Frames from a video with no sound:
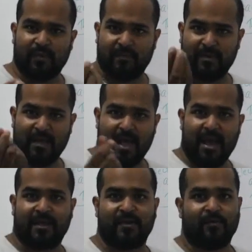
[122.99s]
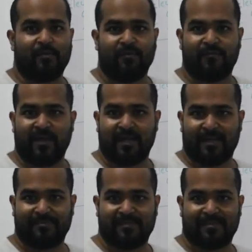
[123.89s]
will be at your
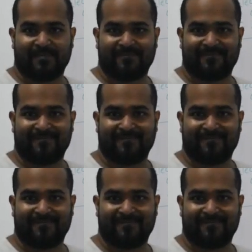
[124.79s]
fingertips.